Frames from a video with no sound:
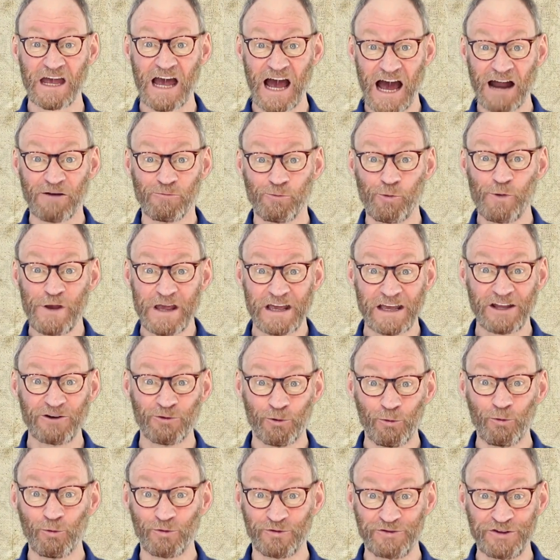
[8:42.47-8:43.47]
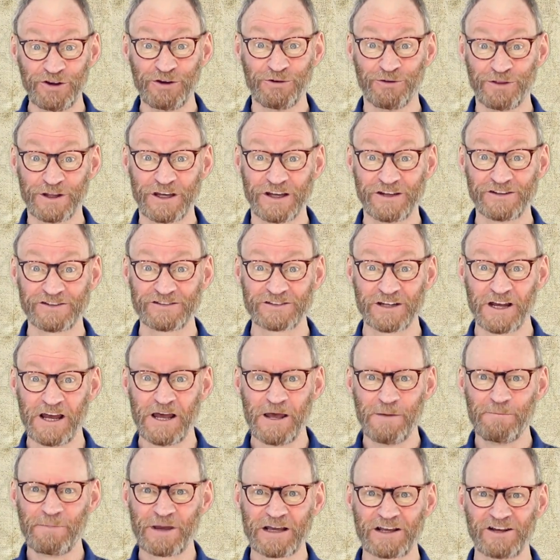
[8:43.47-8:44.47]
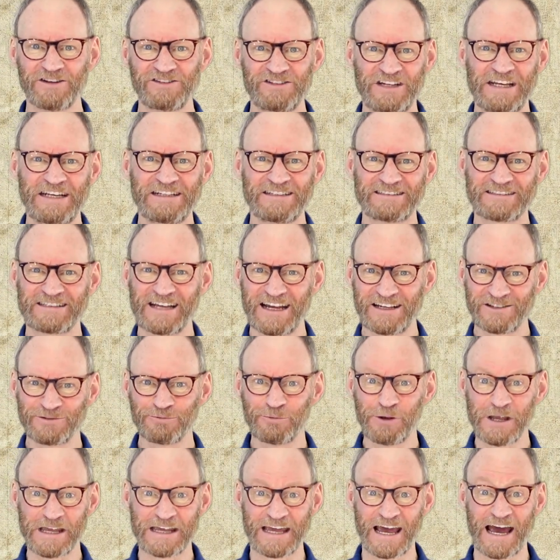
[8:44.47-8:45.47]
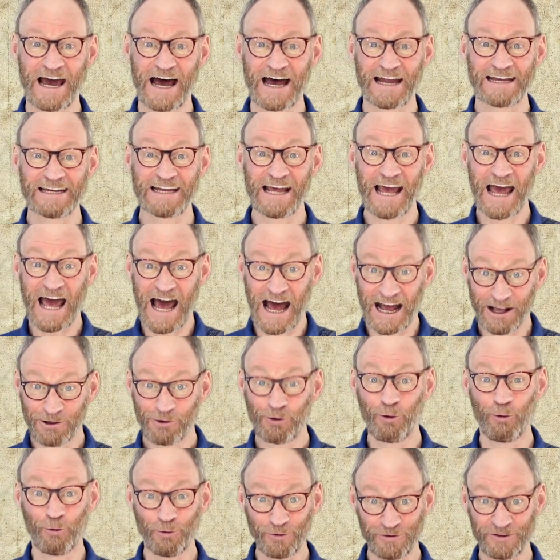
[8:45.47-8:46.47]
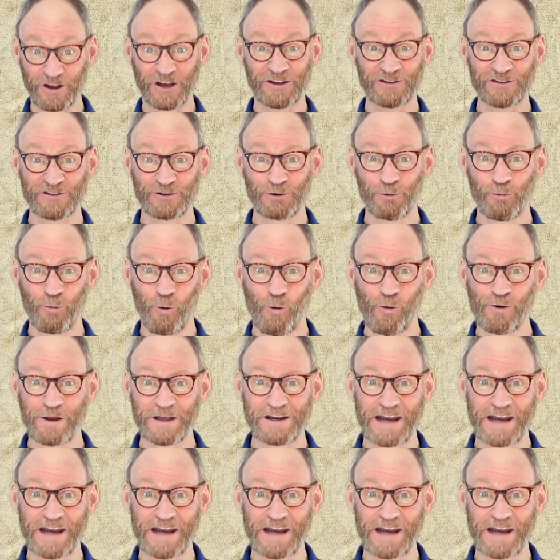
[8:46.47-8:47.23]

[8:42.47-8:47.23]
And we can all do this because he says we can and calls us to walk